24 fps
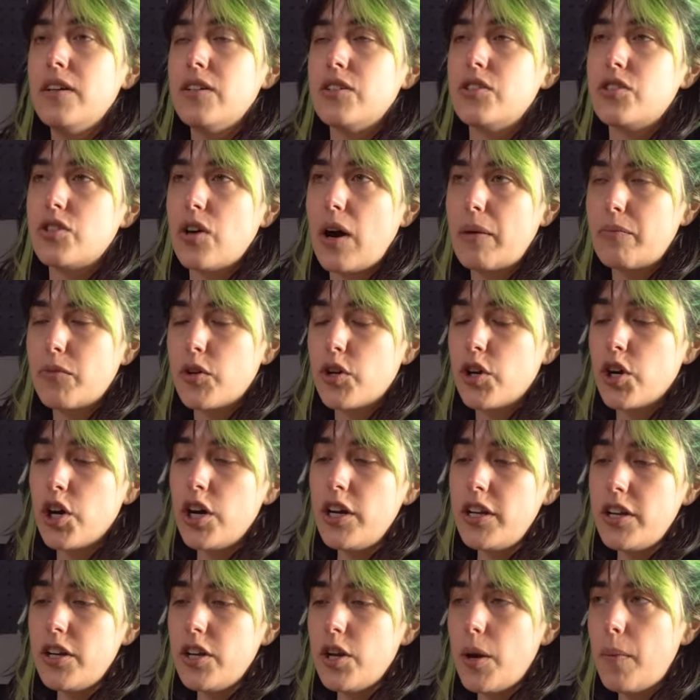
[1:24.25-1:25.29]
So I'm
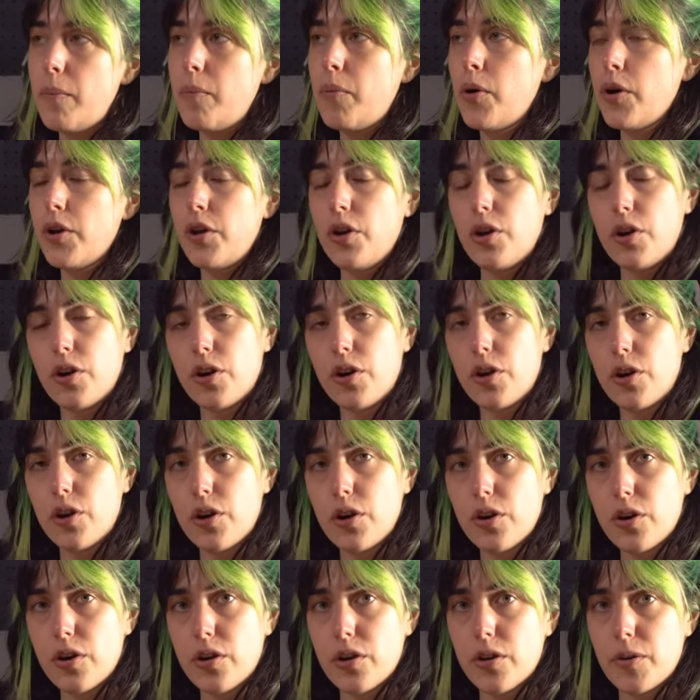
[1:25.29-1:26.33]
gonna put
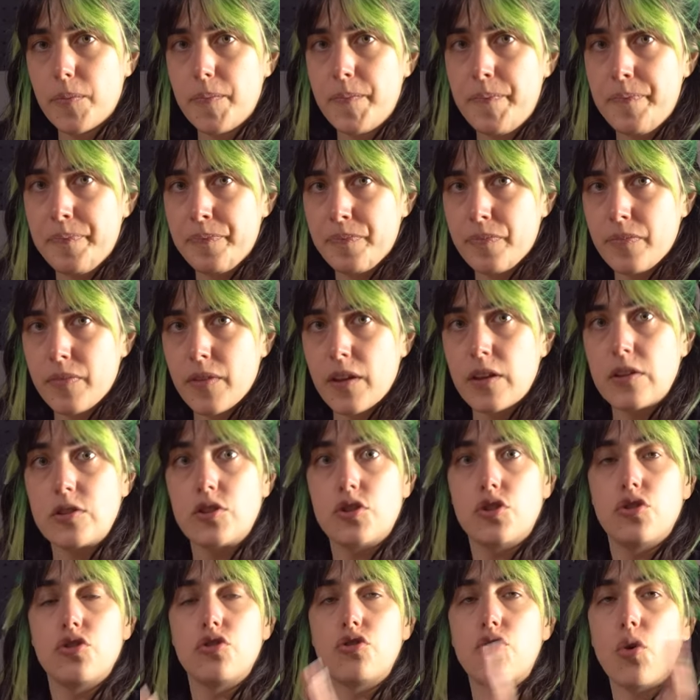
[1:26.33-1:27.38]
her
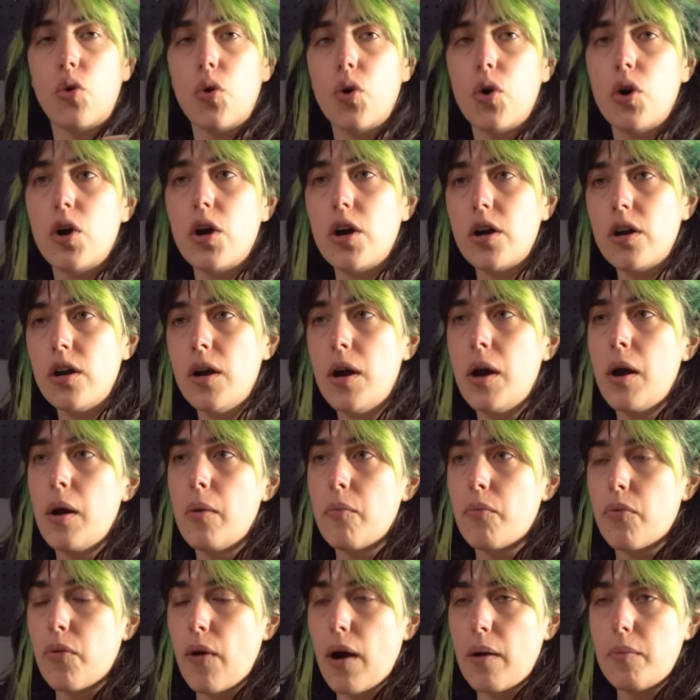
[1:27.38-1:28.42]
store
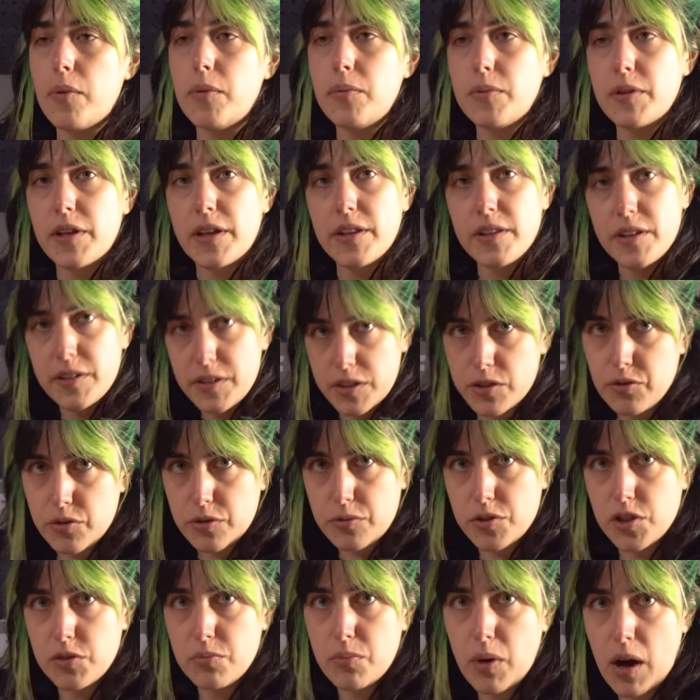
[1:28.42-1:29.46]
probably in the
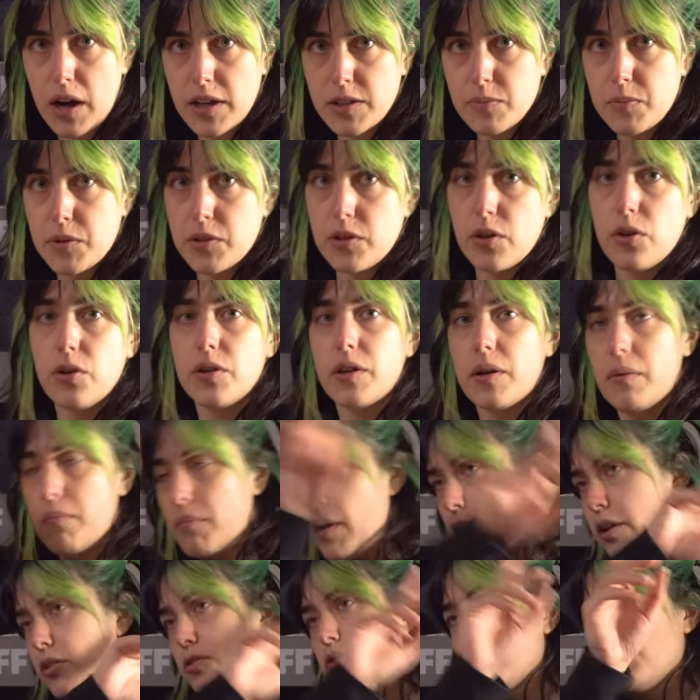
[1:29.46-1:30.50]
description box below. It
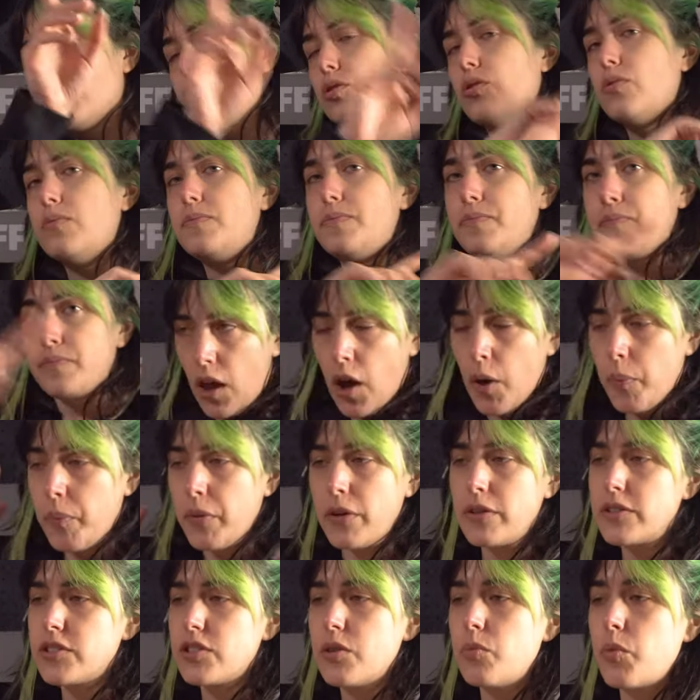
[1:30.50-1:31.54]
might also
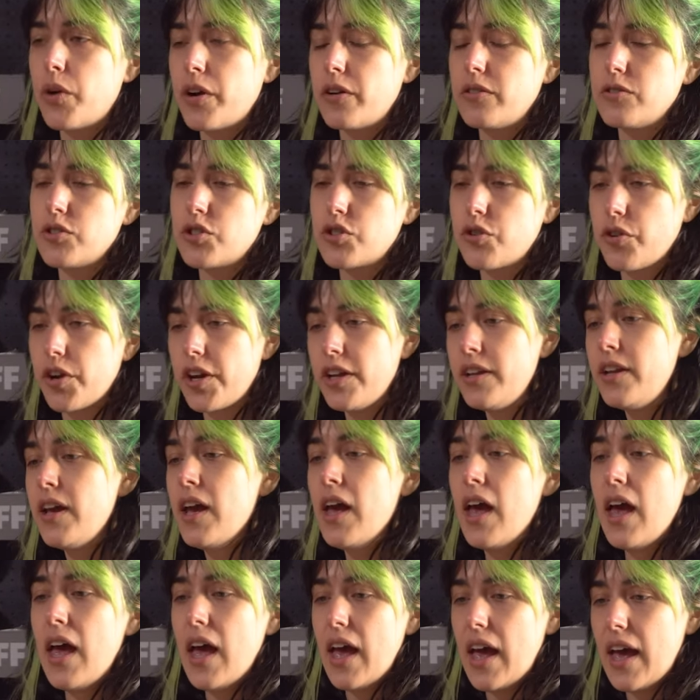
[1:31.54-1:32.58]
appear somewhere on screen,
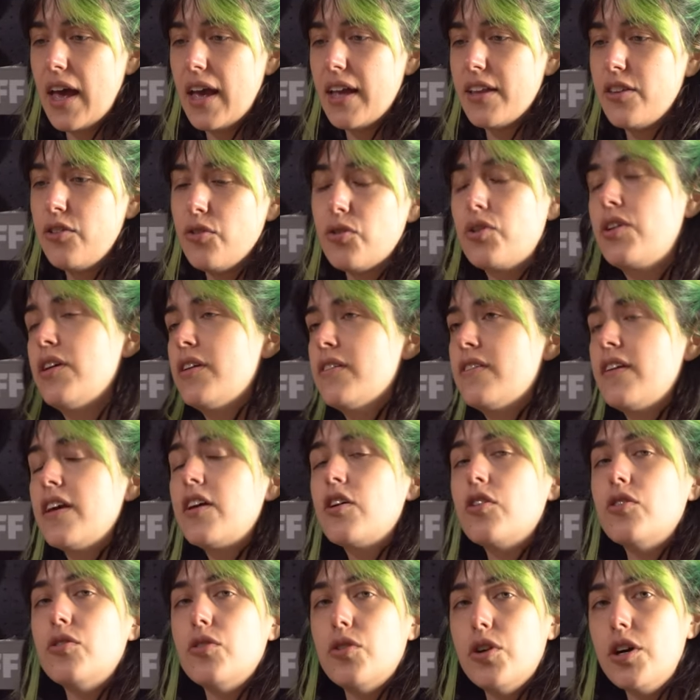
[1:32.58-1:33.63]
and you can
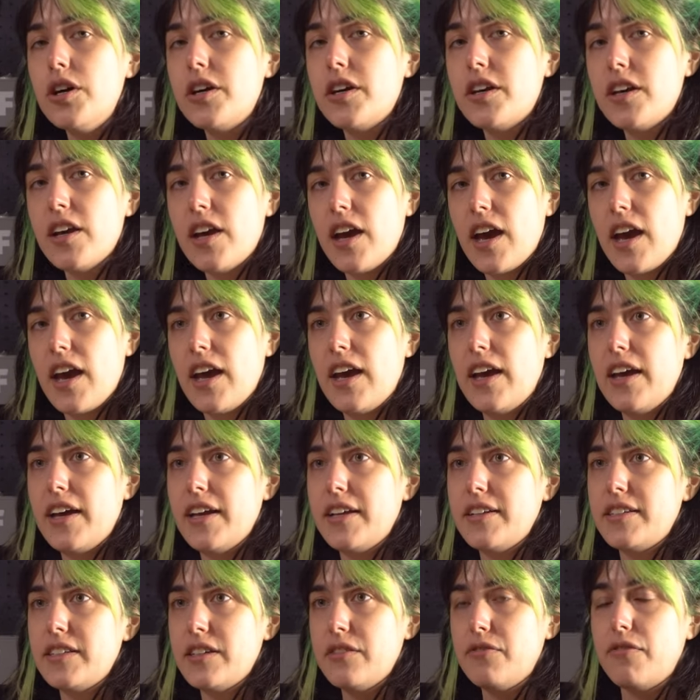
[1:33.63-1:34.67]
take a look.
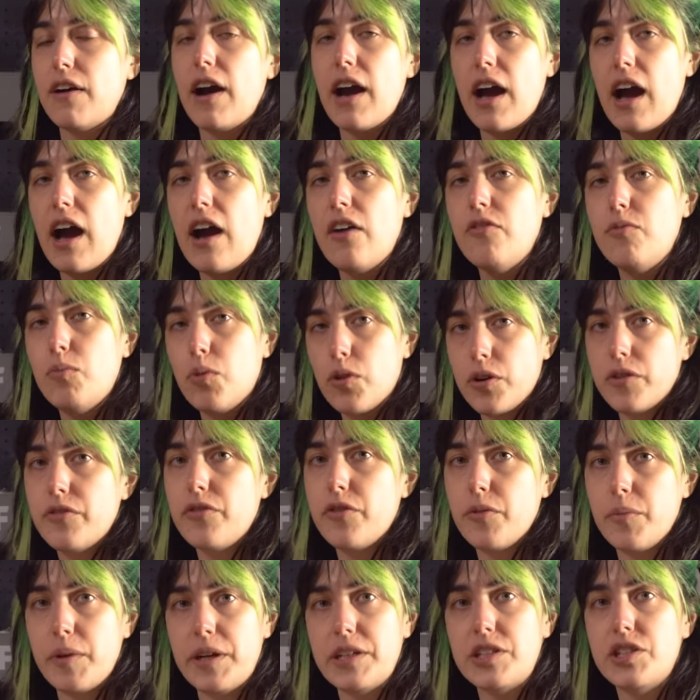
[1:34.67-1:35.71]
And if I have more
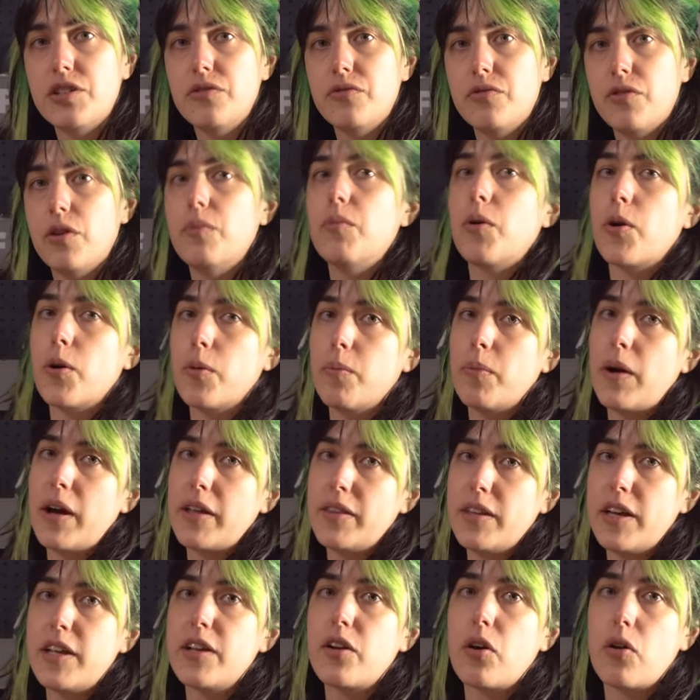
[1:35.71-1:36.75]
information from her
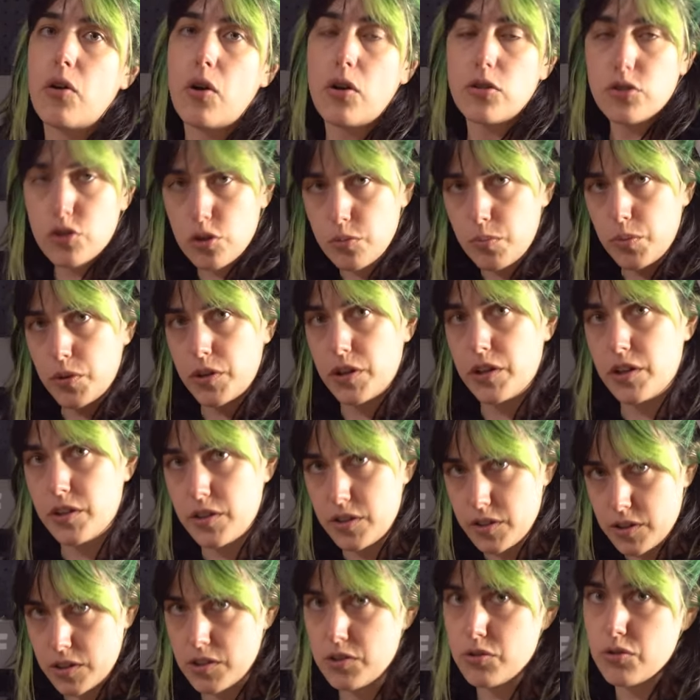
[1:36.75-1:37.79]
by then, I'll also put it in
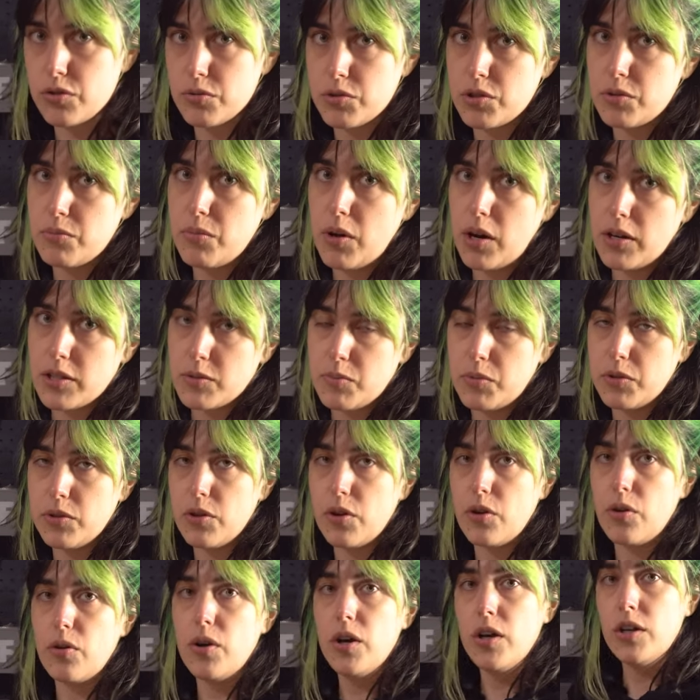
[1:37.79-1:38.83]
the description box
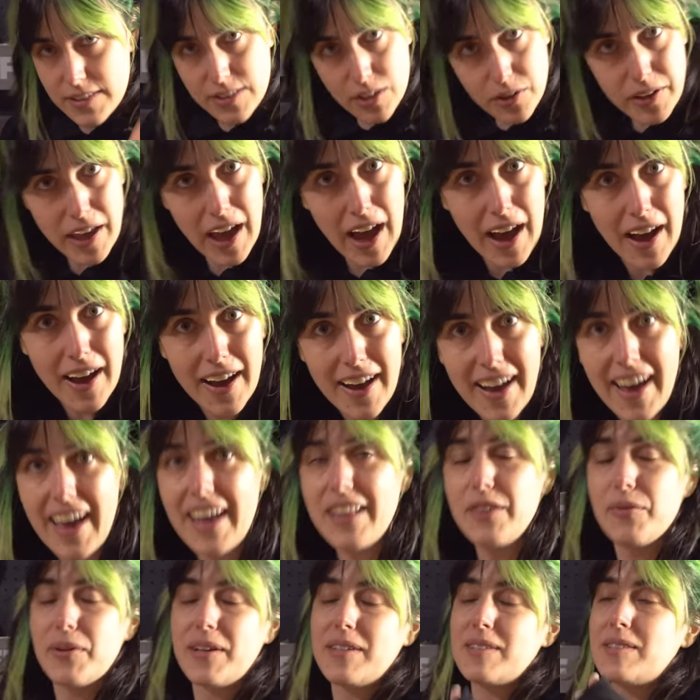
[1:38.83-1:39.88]
below. So yeah,
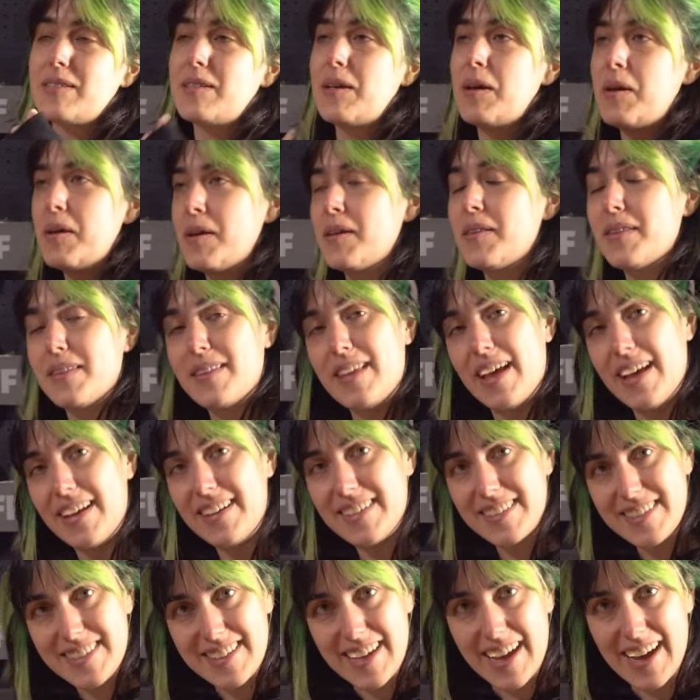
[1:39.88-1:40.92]
anyways, that
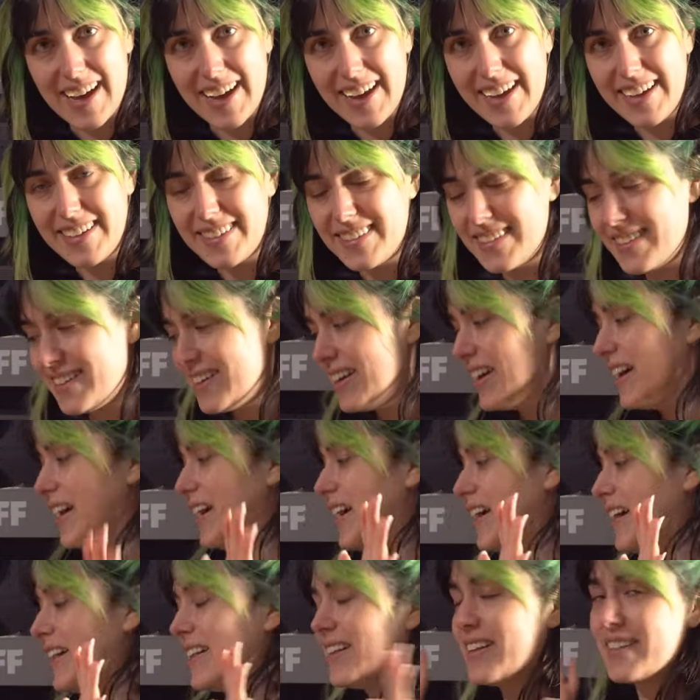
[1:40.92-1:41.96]
aside,
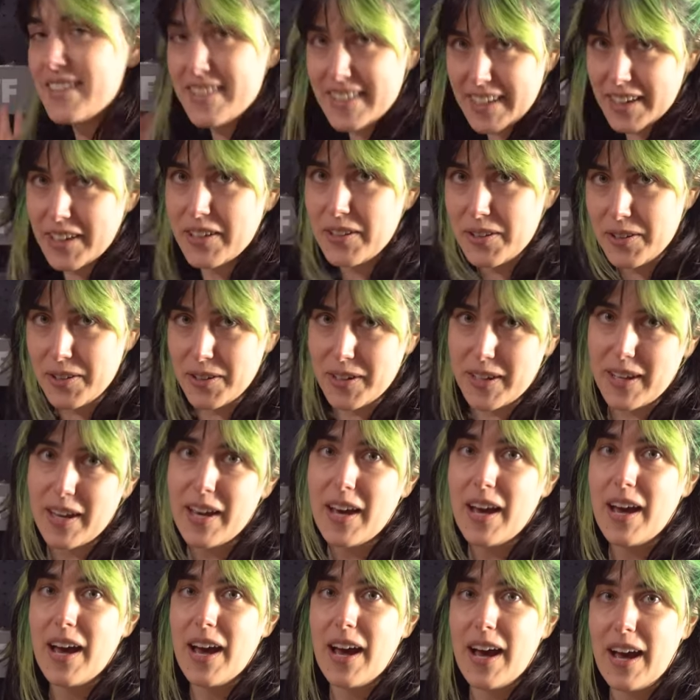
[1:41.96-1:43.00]
let's take a look
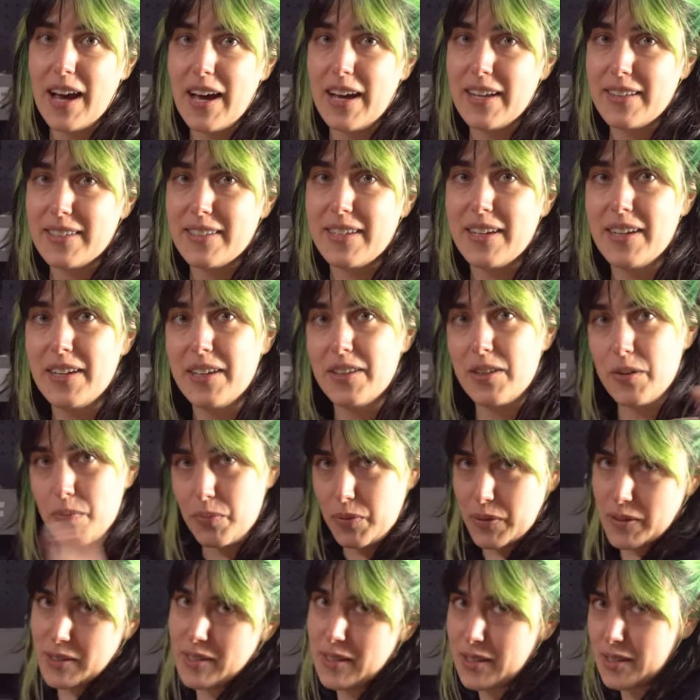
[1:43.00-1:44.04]
at the
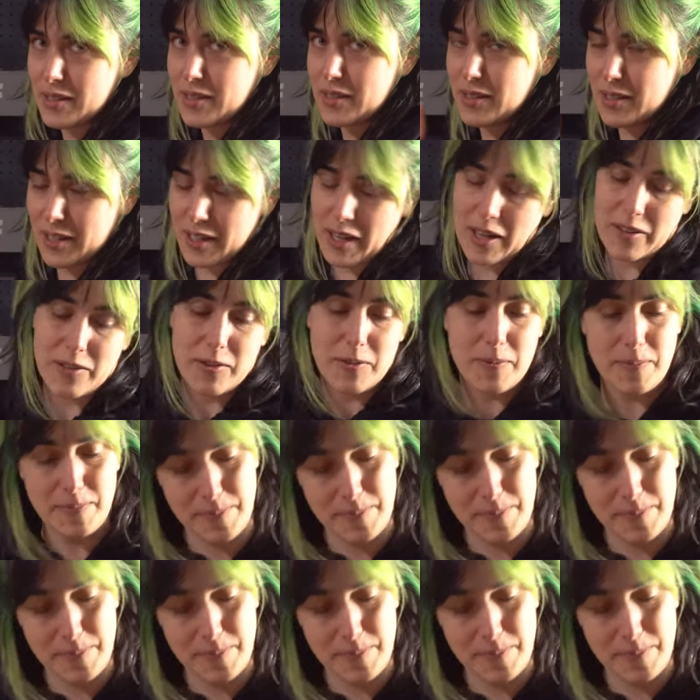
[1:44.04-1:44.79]
pieces together.